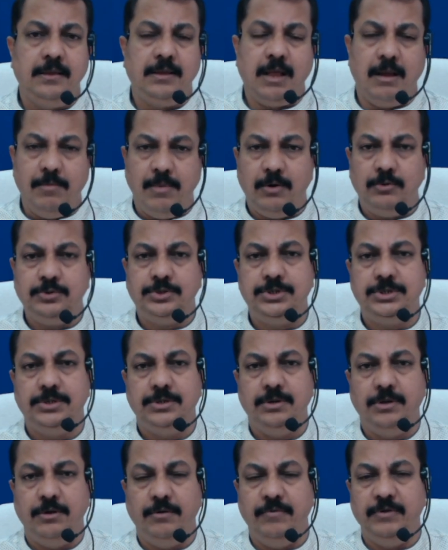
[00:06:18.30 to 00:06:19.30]
come out
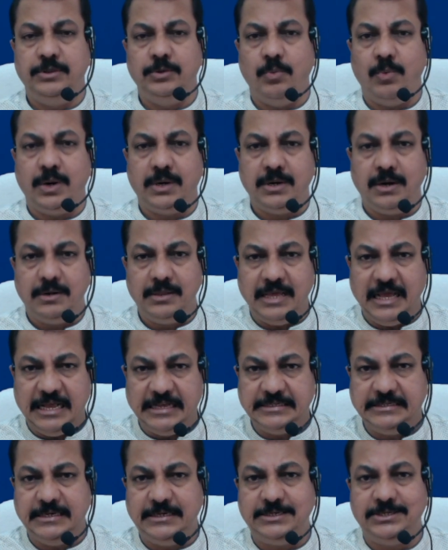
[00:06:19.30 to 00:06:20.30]
with what are the
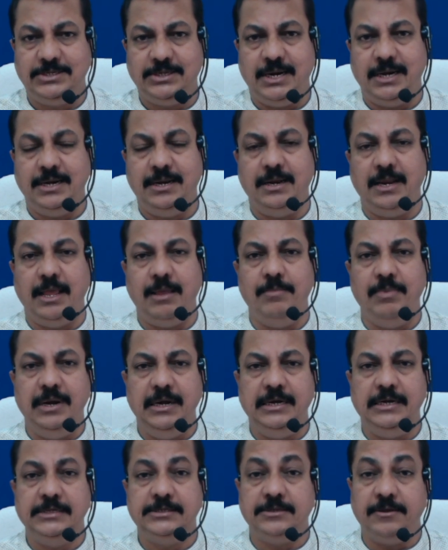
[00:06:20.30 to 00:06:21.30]
assets and
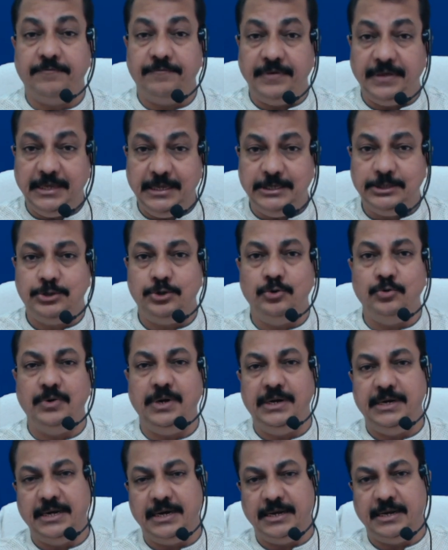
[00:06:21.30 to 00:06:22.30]
liabilities of each
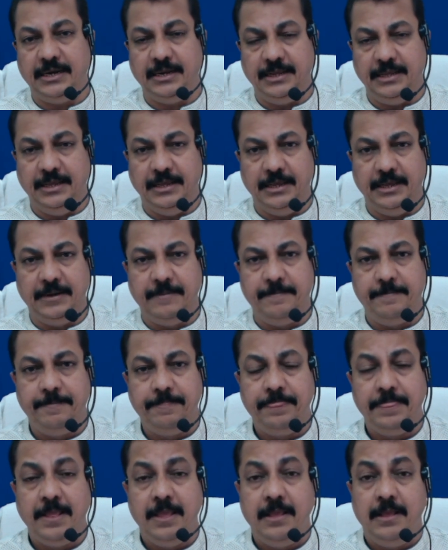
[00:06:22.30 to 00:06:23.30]
union territory here,
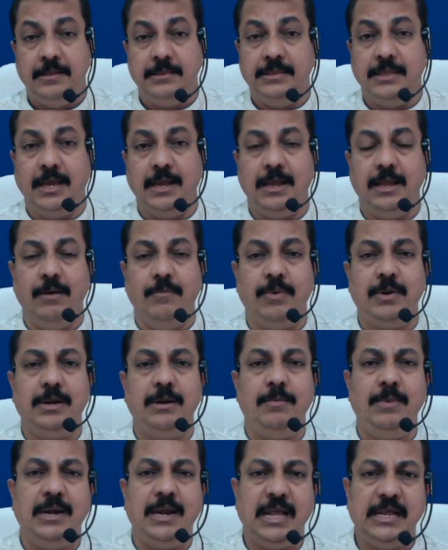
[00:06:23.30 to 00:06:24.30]
the
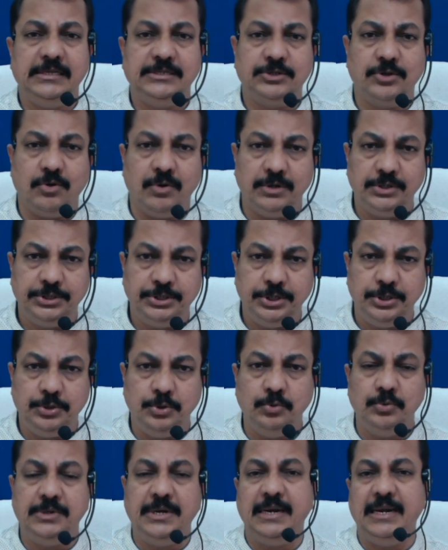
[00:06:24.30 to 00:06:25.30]
government has
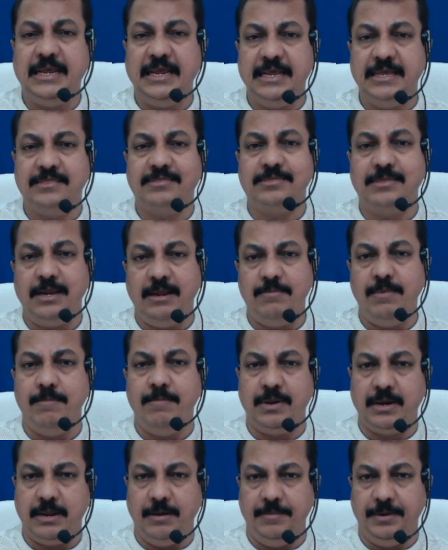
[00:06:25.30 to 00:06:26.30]
constituted a
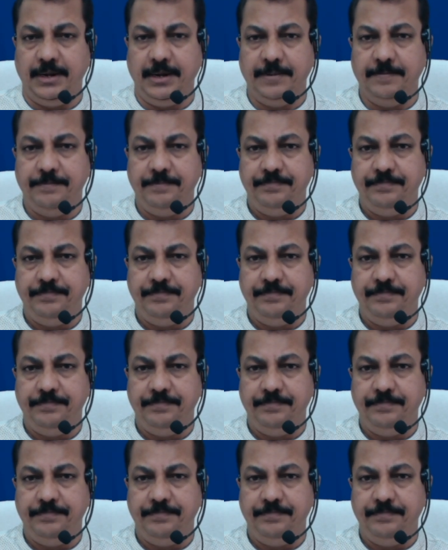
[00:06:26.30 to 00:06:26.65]
three-member committee.